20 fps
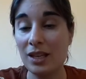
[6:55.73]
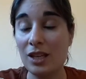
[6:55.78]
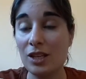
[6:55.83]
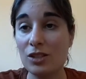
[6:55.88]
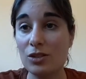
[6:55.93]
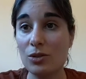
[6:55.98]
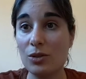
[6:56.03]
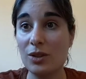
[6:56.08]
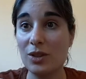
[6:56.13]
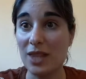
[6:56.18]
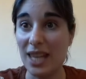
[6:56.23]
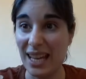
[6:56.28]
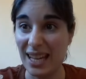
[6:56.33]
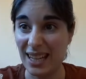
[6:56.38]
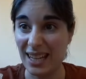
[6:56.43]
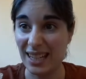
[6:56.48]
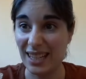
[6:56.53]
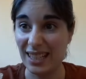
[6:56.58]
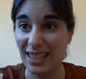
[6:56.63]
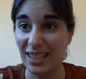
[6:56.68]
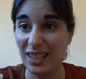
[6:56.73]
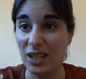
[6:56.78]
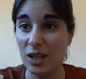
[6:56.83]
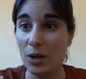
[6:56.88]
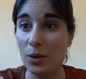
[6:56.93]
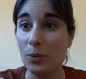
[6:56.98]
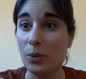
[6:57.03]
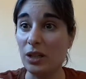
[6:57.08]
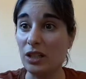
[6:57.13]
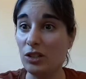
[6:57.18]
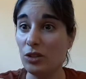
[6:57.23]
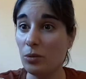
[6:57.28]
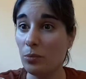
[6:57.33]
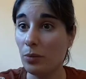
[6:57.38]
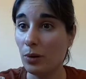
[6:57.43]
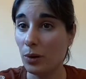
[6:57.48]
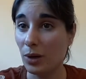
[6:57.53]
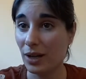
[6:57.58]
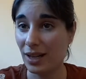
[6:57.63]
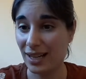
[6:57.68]
So then when you
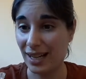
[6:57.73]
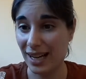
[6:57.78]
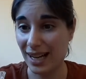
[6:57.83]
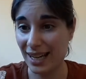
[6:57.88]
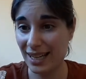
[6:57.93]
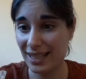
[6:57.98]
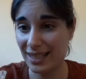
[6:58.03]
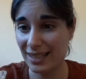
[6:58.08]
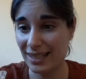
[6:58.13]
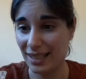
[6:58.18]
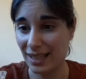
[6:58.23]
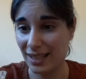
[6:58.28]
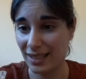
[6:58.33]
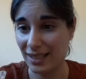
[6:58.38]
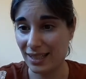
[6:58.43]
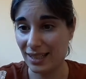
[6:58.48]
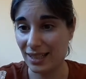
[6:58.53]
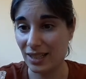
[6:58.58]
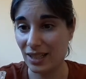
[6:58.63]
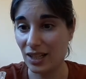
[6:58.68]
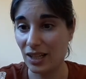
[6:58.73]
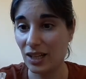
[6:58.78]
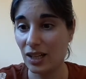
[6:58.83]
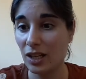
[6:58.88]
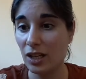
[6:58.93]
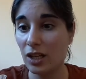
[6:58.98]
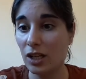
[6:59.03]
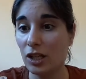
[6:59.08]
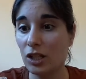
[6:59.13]
pour ice on here,